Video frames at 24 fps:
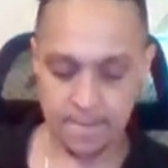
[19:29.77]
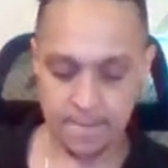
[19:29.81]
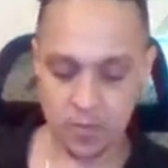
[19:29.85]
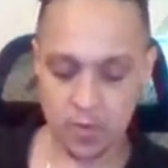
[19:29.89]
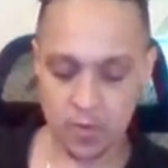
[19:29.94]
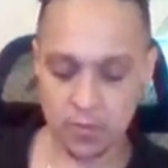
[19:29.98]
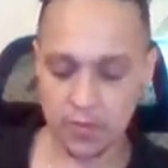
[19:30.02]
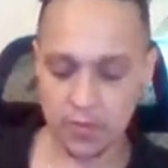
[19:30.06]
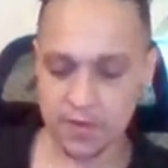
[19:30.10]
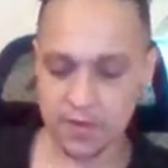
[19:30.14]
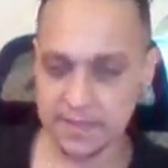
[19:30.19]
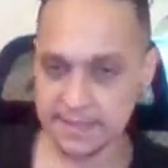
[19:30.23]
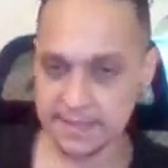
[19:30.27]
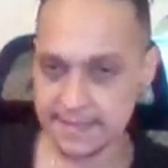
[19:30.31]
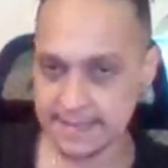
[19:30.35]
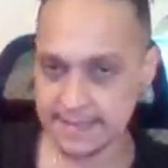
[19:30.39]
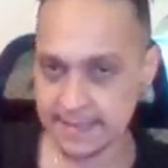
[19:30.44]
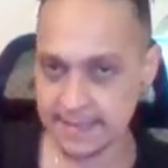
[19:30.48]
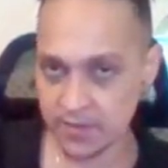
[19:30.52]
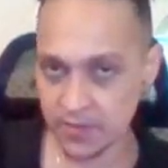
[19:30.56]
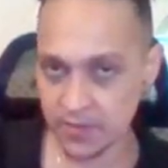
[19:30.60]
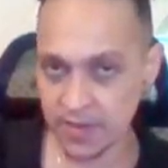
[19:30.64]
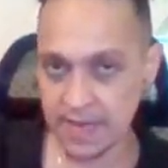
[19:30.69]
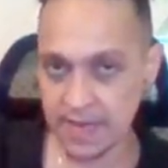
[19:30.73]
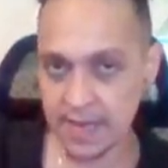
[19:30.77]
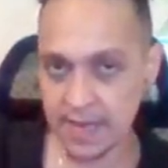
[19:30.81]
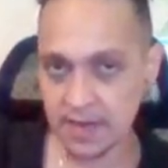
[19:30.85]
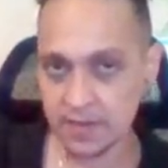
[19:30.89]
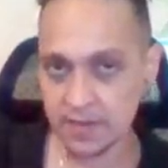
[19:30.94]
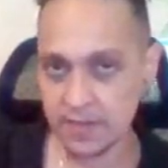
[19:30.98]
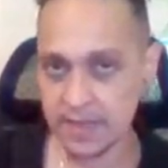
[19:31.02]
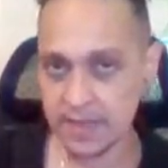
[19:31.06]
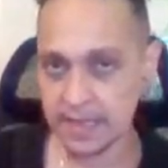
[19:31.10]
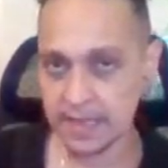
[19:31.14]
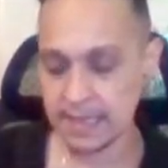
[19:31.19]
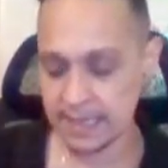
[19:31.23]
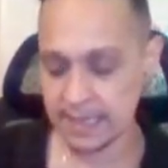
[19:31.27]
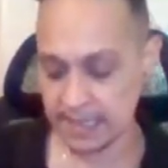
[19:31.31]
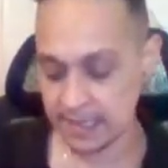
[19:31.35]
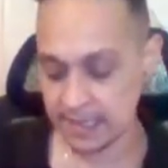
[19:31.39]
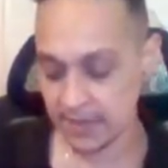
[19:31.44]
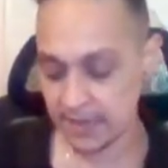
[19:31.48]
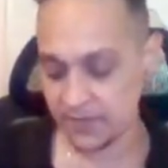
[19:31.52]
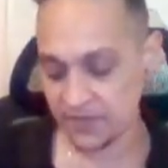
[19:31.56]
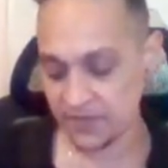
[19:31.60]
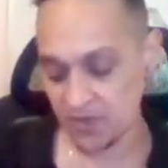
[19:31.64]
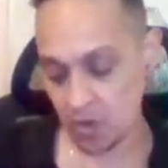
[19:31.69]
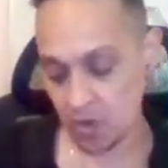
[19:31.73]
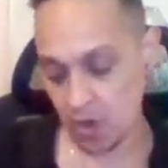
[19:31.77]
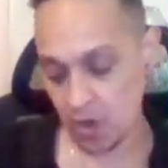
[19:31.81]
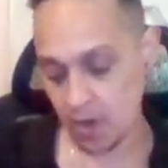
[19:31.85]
or we're considering how to make a gift